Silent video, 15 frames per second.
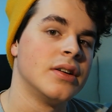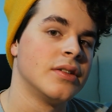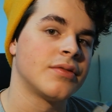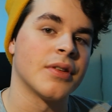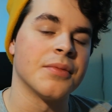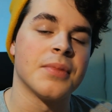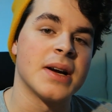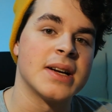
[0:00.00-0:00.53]

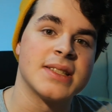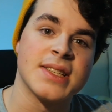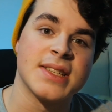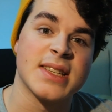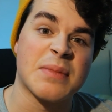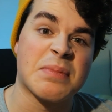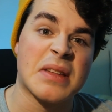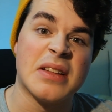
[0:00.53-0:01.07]
front brakes is
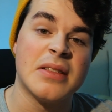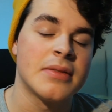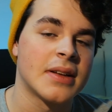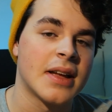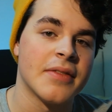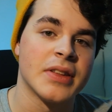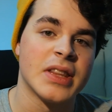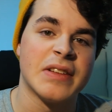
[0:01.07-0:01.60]
something,
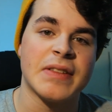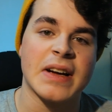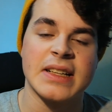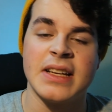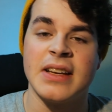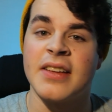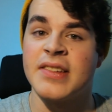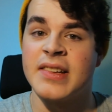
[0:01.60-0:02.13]
given the
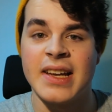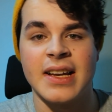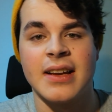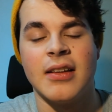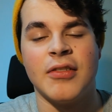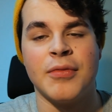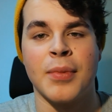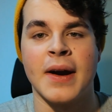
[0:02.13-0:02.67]
fact it doesn't need a
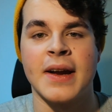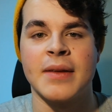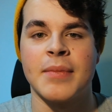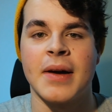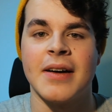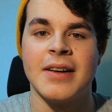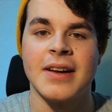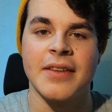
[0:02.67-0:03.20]
lot of braking
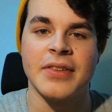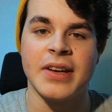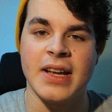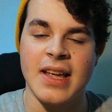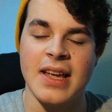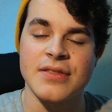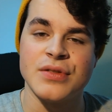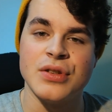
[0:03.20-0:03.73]
power, given it
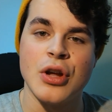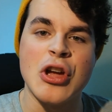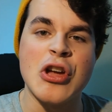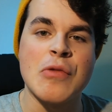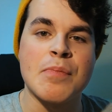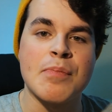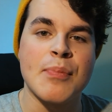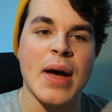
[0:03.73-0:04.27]
has
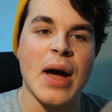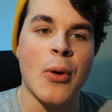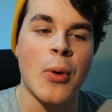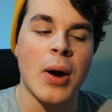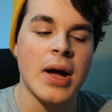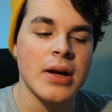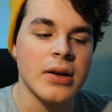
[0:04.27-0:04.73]
no power.